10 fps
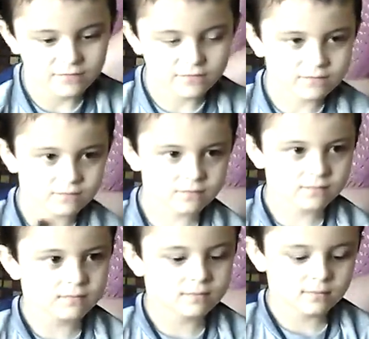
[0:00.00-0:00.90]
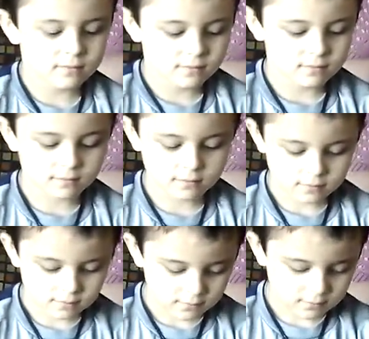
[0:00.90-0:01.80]

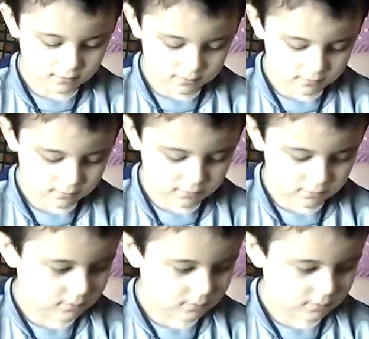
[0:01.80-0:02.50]
The person shown says nothing.